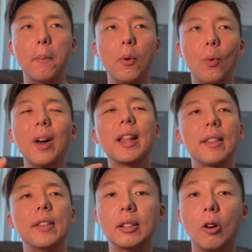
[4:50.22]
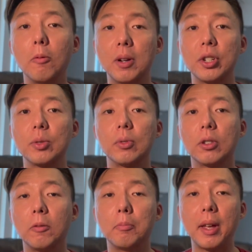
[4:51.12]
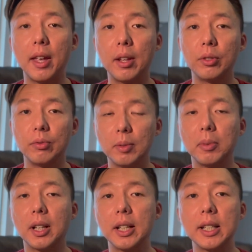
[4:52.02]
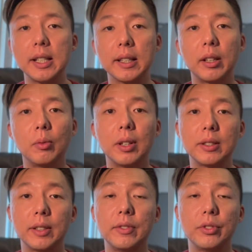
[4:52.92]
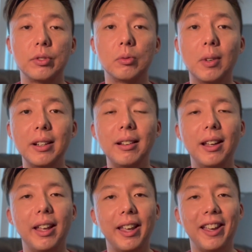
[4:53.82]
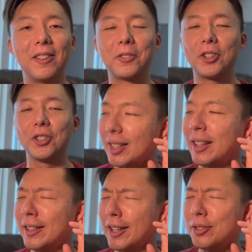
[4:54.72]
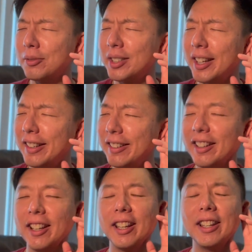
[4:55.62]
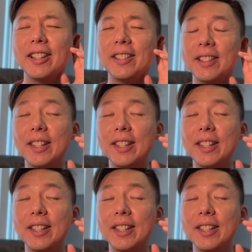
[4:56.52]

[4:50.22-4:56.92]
what other homages will compare to the Pagani Design 1701. And of course, yes, you said it, it is the